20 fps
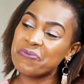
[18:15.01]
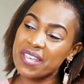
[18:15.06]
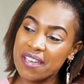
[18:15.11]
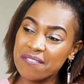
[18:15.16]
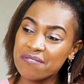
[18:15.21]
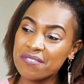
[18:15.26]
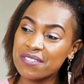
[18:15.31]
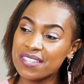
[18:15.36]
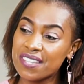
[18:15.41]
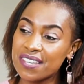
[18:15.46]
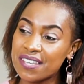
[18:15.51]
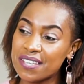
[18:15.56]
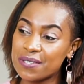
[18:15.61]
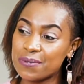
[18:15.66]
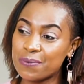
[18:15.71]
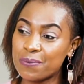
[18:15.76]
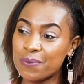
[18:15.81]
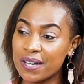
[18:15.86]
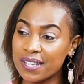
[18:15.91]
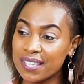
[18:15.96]
everything
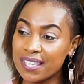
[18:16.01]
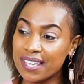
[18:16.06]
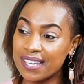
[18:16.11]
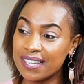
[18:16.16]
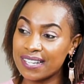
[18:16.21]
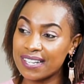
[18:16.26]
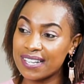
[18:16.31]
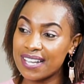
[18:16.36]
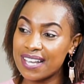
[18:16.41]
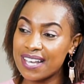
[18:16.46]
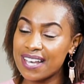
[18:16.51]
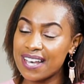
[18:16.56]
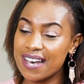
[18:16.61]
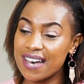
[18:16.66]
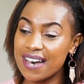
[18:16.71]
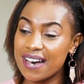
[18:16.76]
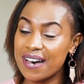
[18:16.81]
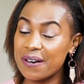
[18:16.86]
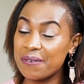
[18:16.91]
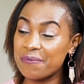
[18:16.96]
is working
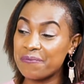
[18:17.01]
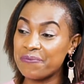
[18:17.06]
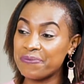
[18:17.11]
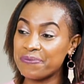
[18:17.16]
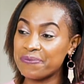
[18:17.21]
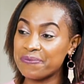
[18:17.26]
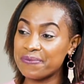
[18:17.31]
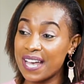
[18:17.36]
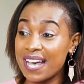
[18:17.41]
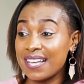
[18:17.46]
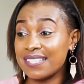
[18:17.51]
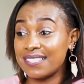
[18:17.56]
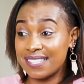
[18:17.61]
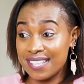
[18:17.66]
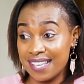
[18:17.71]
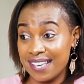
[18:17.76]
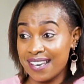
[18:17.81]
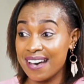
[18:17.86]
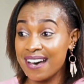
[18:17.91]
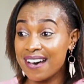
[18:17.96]
as
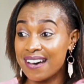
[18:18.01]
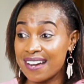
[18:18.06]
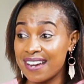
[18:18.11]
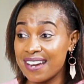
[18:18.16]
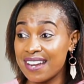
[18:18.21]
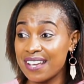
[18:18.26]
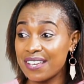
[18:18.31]
they are.